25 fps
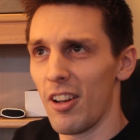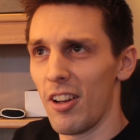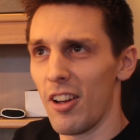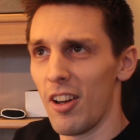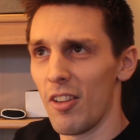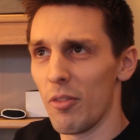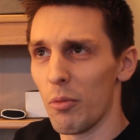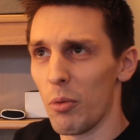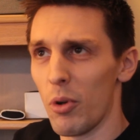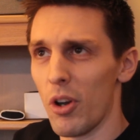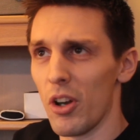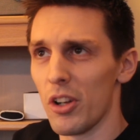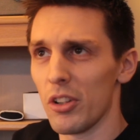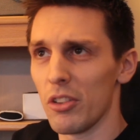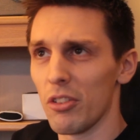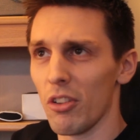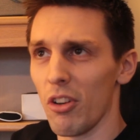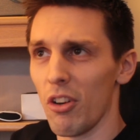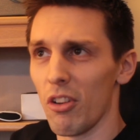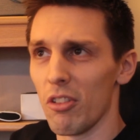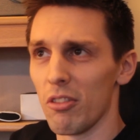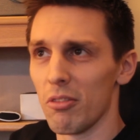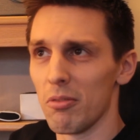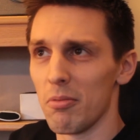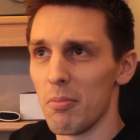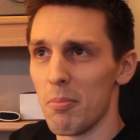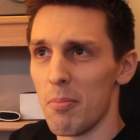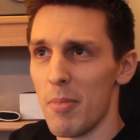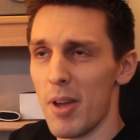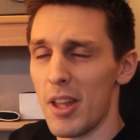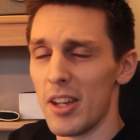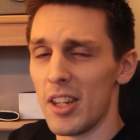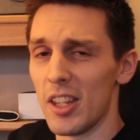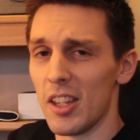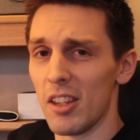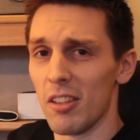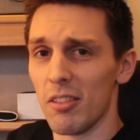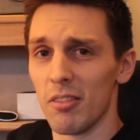I've worked on
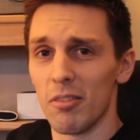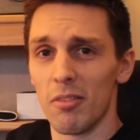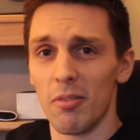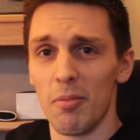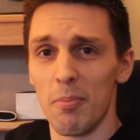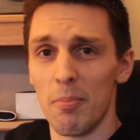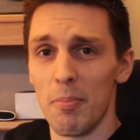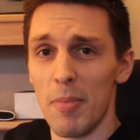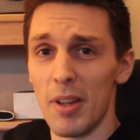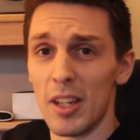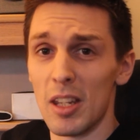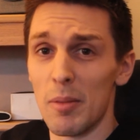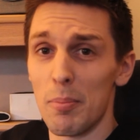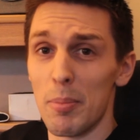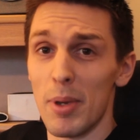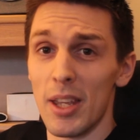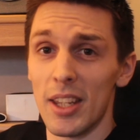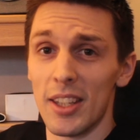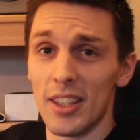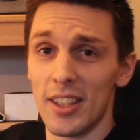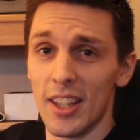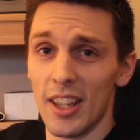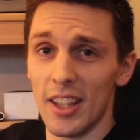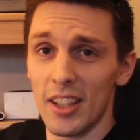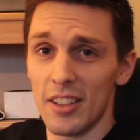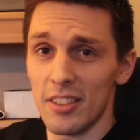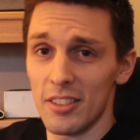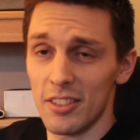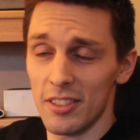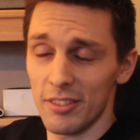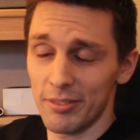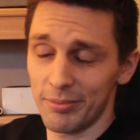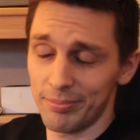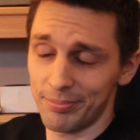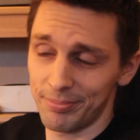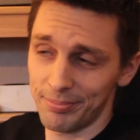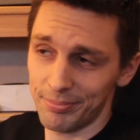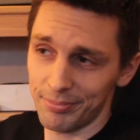many, many big gigs
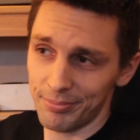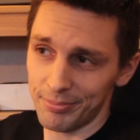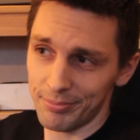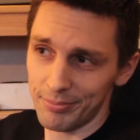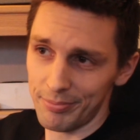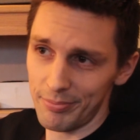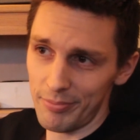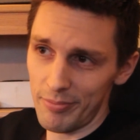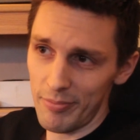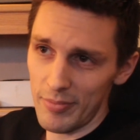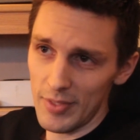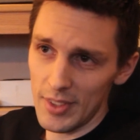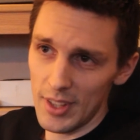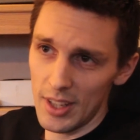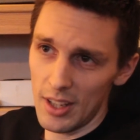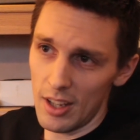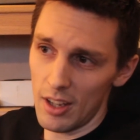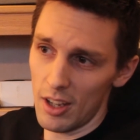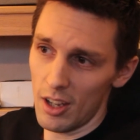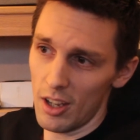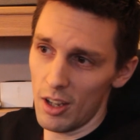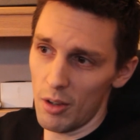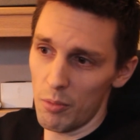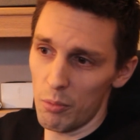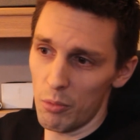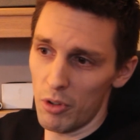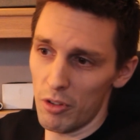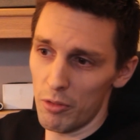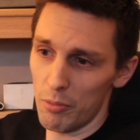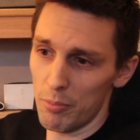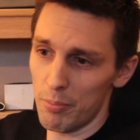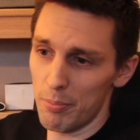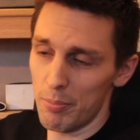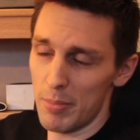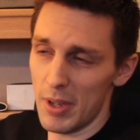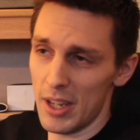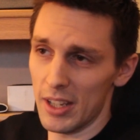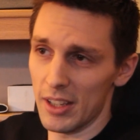with
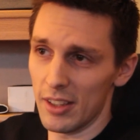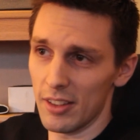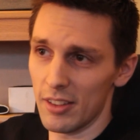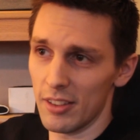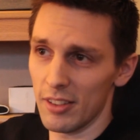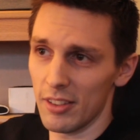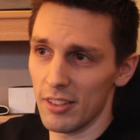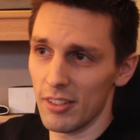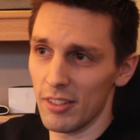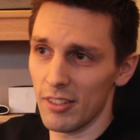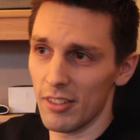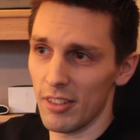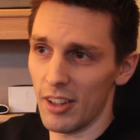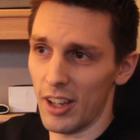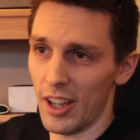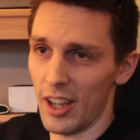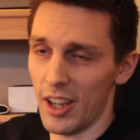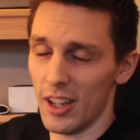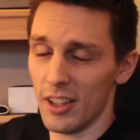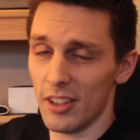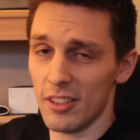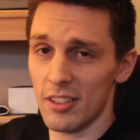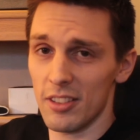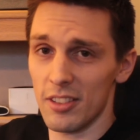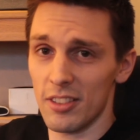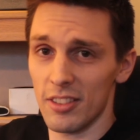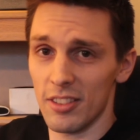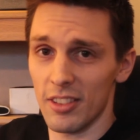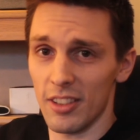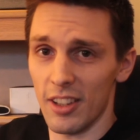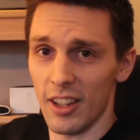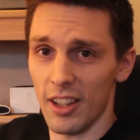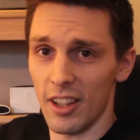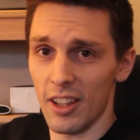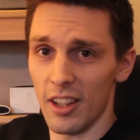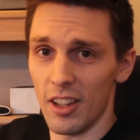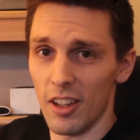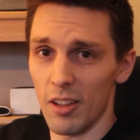big acts
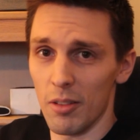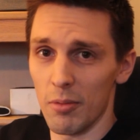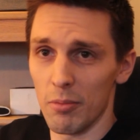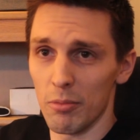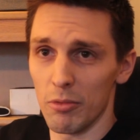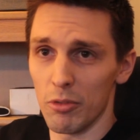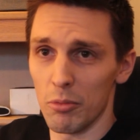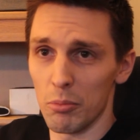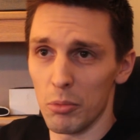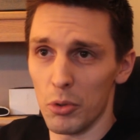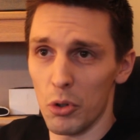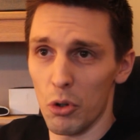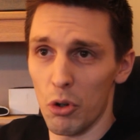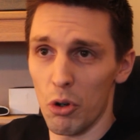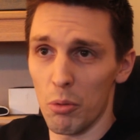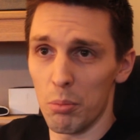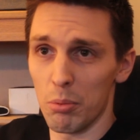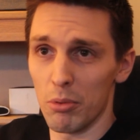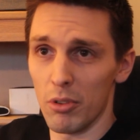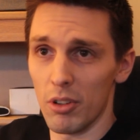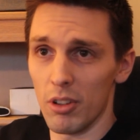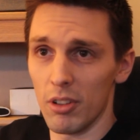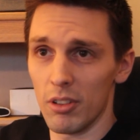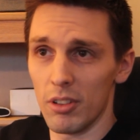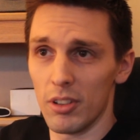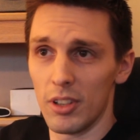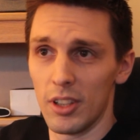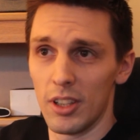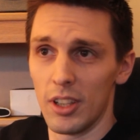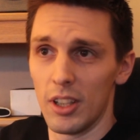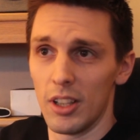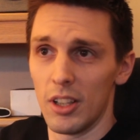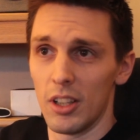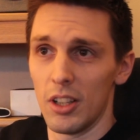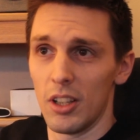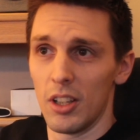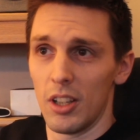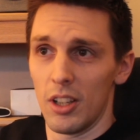from corporate
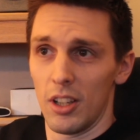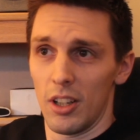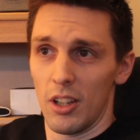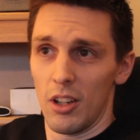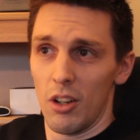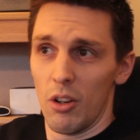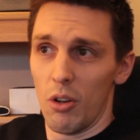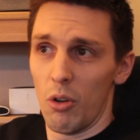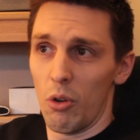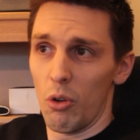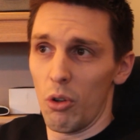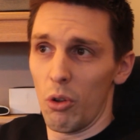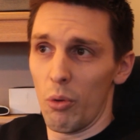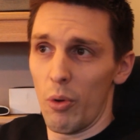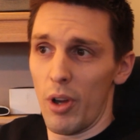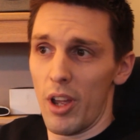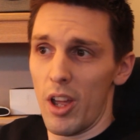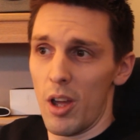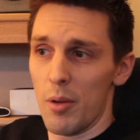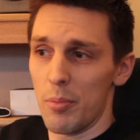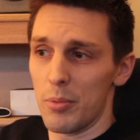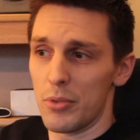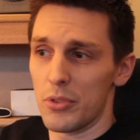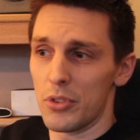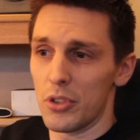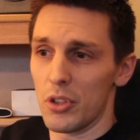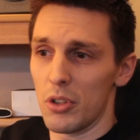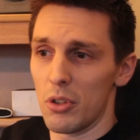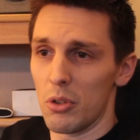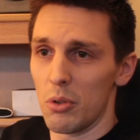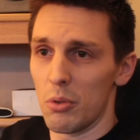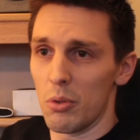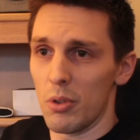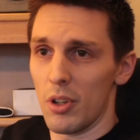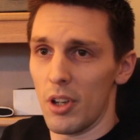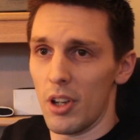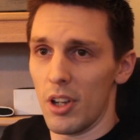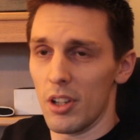all the way up
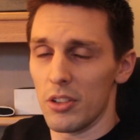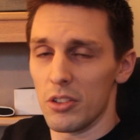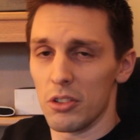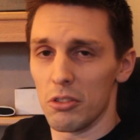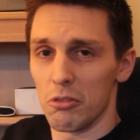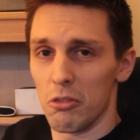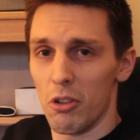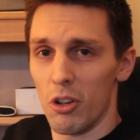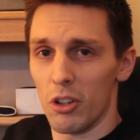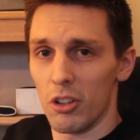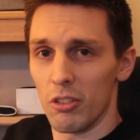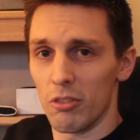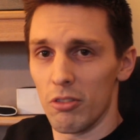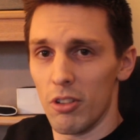to rock and